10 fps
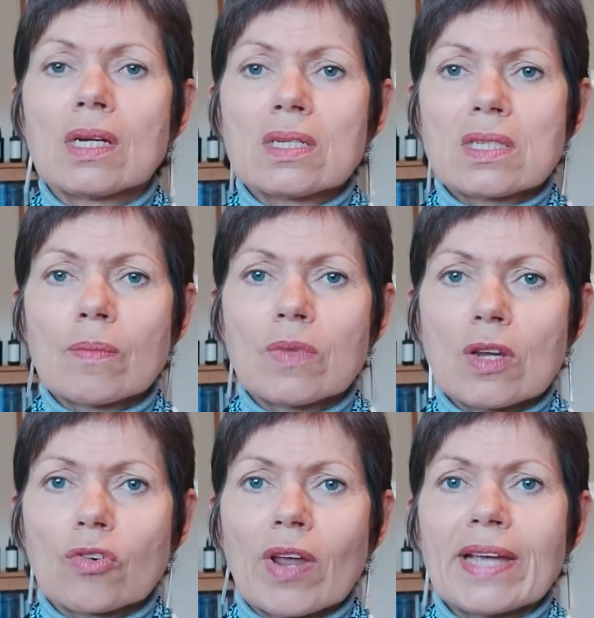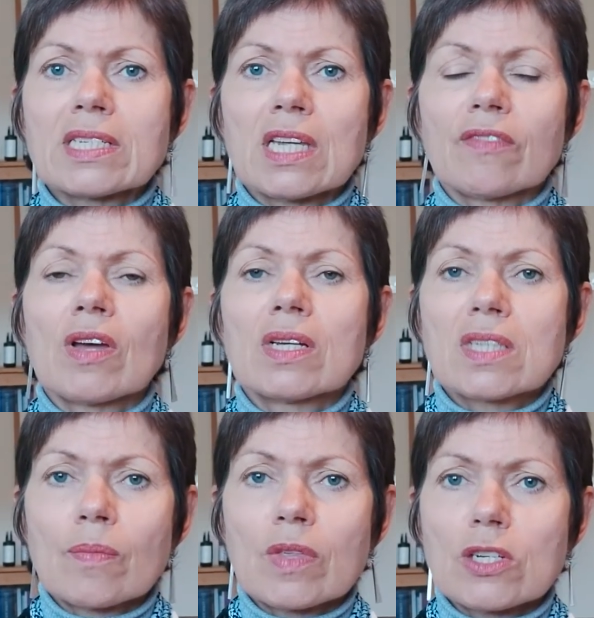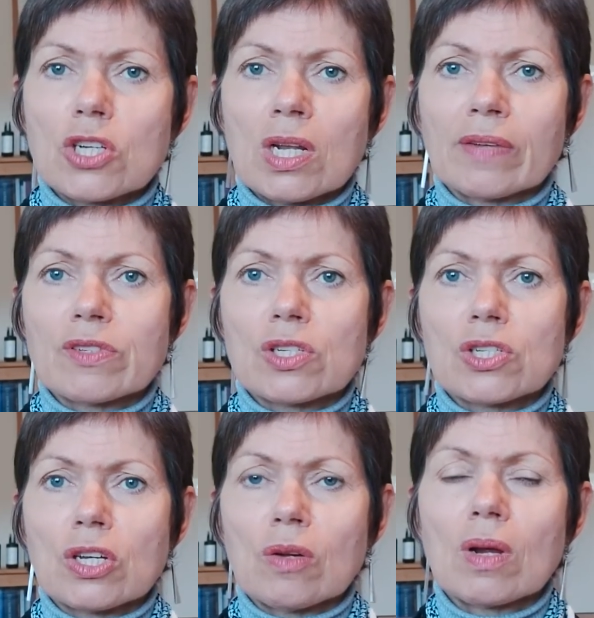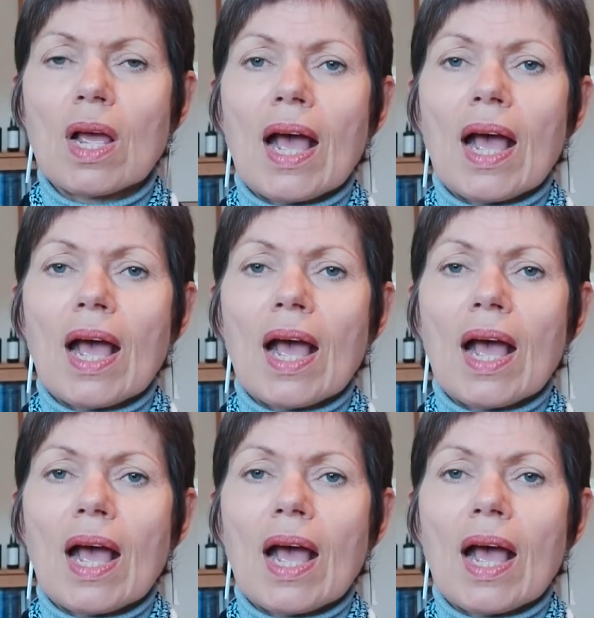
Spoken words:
something creative, something she loves to do.